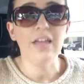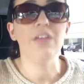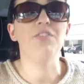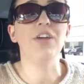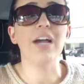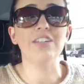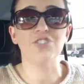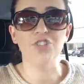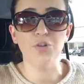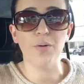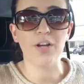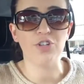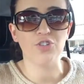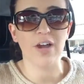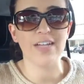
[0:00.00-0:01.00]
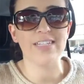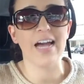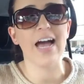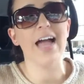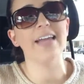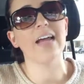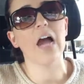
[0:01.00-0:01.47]
If you guys do want to try
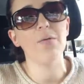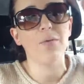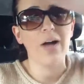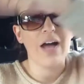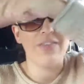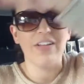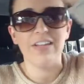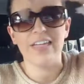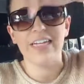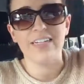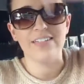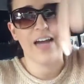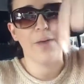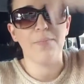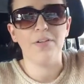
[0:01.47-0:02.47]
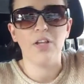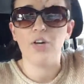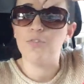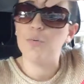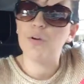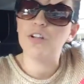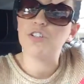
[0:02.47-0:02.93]
Tide, I will have it linked down
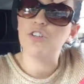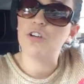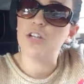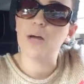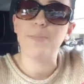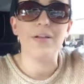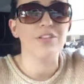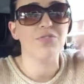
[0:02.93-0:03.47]
below if you want to just look it up.